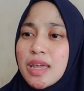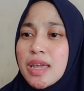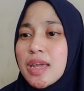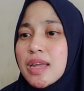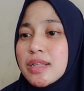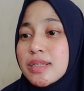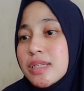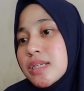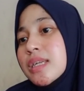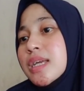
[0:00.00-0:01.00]
And the
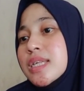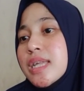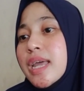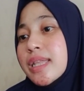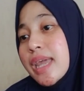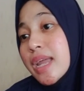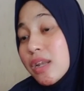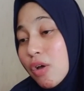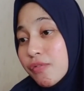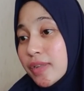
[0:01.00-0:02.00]
third is, at the
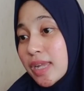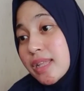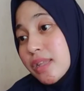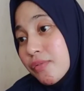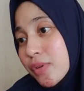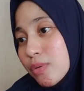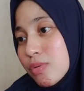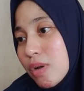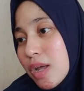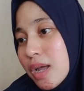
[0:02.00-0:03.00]
end of the interview,